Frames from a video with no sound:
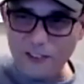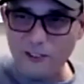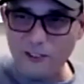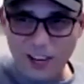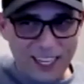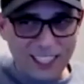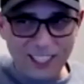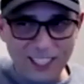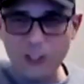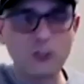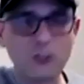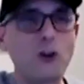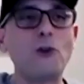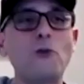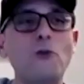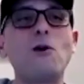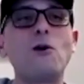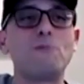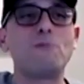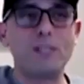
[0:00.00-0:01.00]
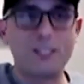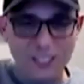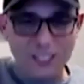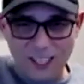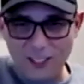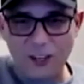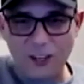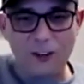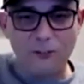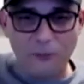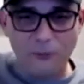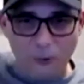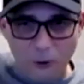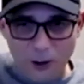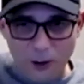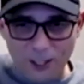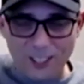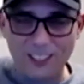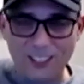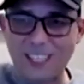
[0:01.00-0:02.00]
I didn't start one business; I started four
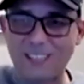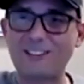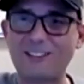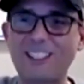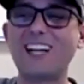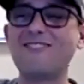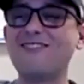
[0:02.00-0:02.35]
at the same time.